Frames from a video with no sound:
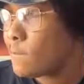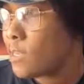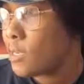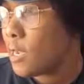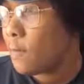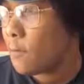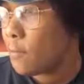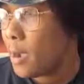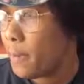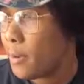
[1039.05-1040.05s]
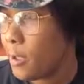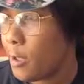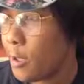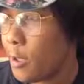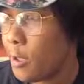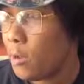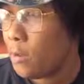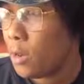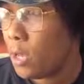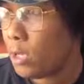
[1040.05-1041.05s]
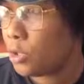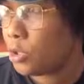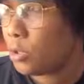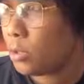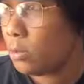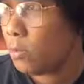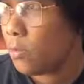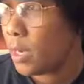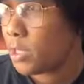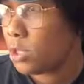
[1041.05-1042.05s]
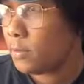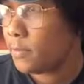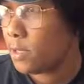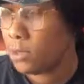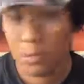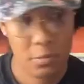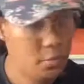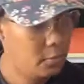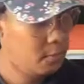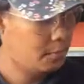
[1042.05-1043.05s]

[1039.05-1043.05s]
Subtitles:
Thank y'all for popping in and watching the video.